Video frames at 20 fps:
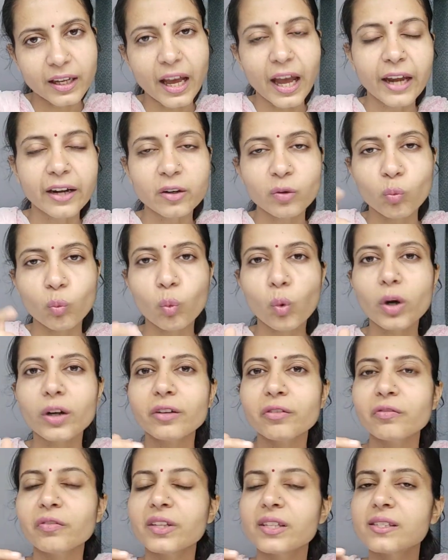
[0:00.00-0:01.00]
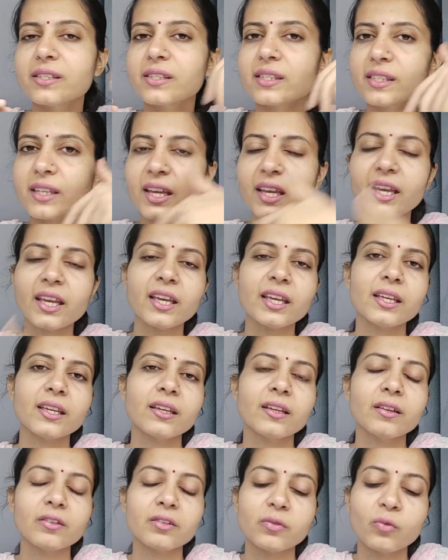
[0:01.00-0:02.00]
And what we see
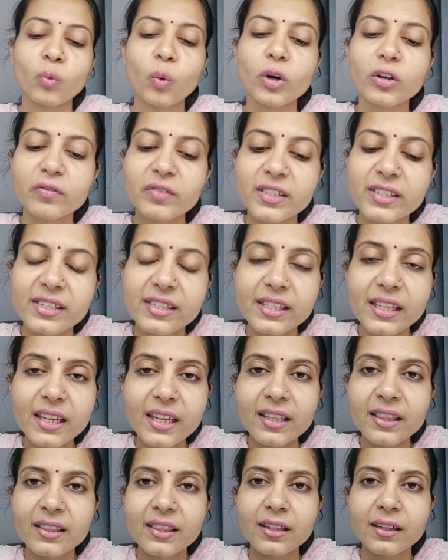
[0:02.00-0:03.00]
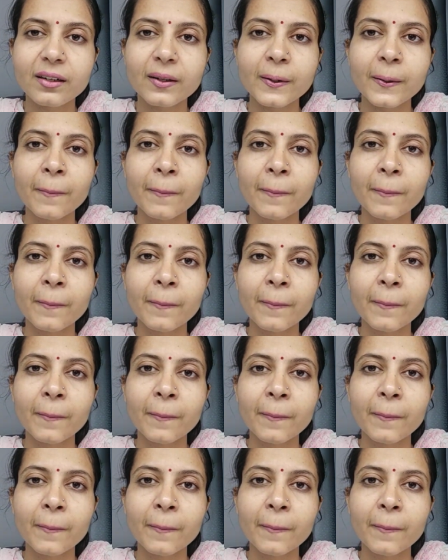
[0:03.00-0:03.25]
in the